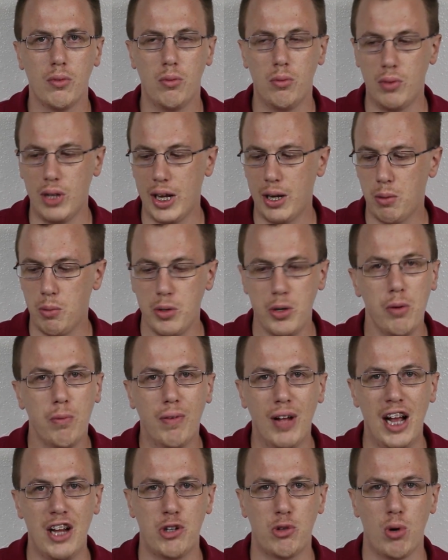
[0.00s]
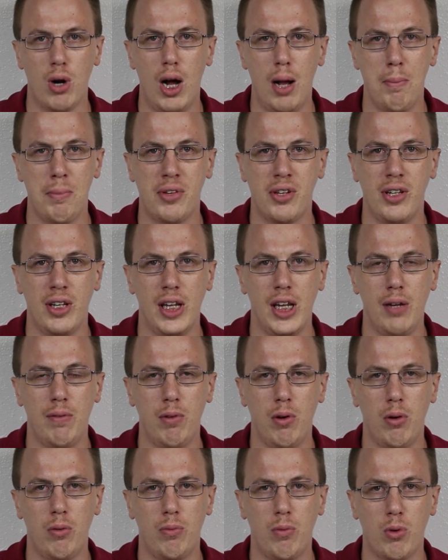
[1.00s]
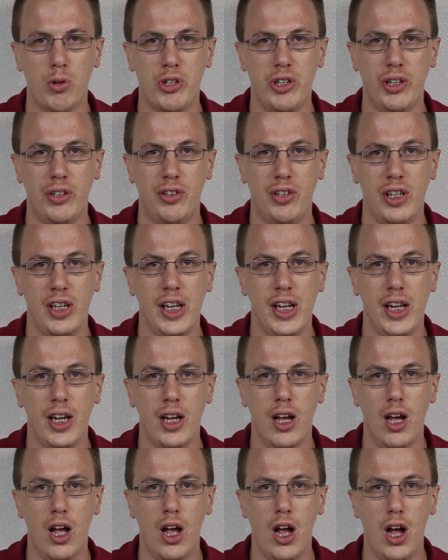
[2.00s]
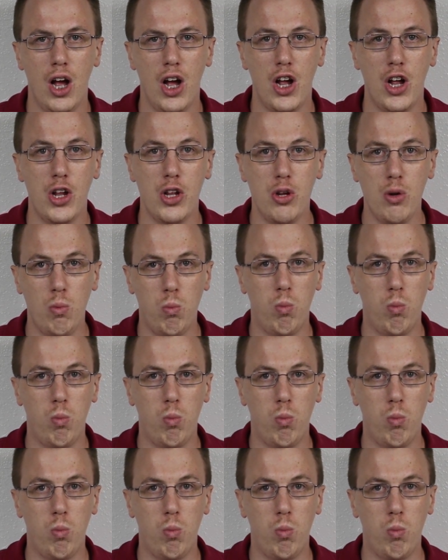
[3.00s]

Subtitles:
Like when you flash ROMs in the Evo 4G LTE, you